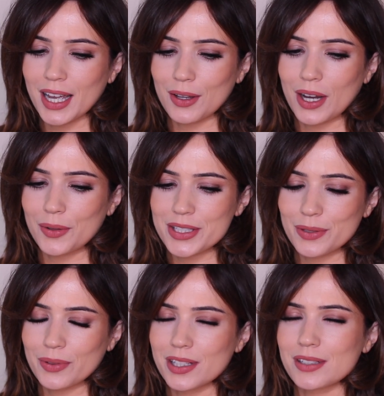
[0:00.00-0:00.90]
I, I
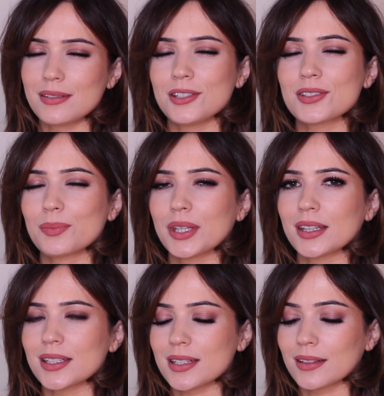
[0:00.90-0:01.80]
still wanted to do
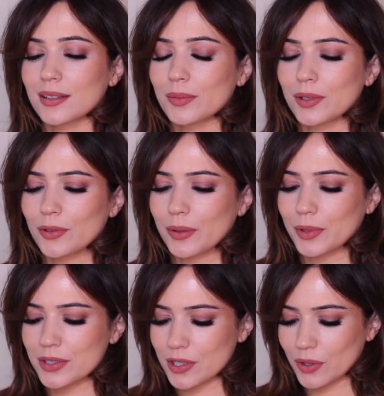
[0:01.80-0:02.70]
something that's a little bit
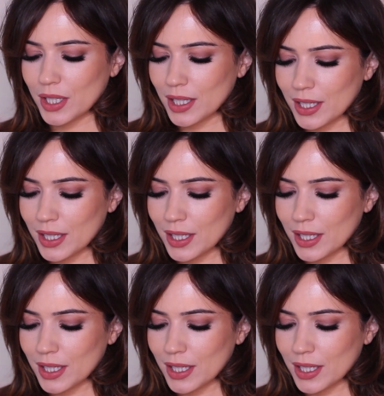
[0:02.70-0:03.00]
normal so